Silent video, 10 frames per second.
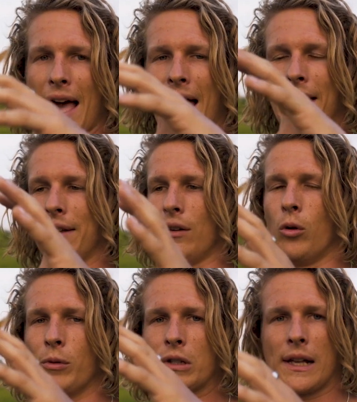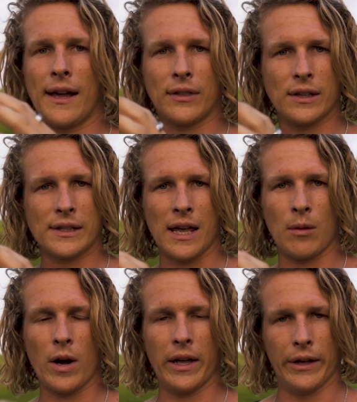and almost like the
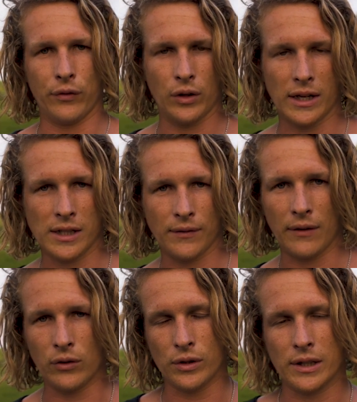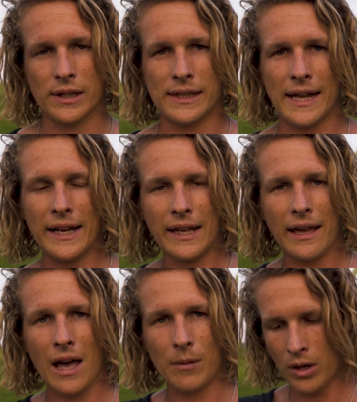same way if you guys have ever used a
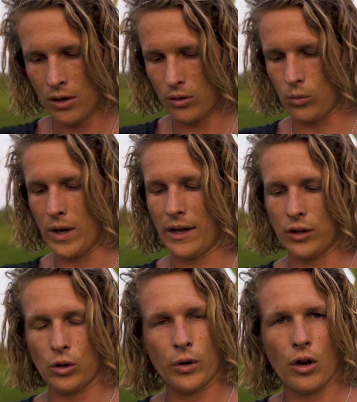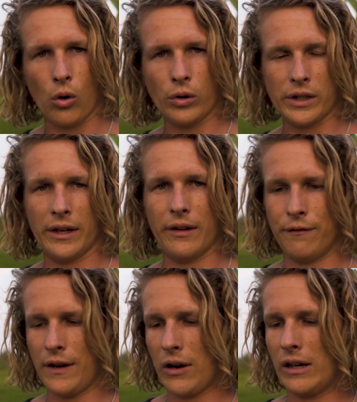Steadicam, where you would hold it
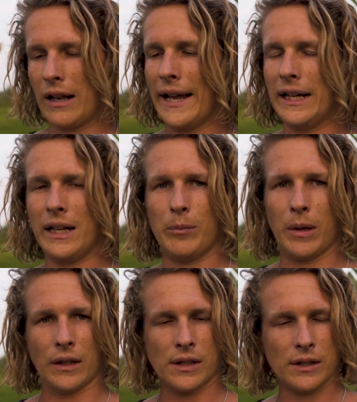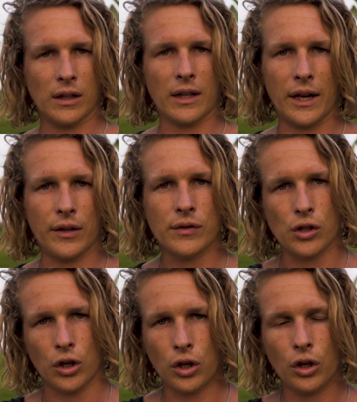very lightly but still kind of
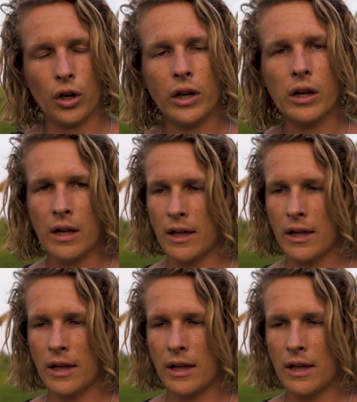secure.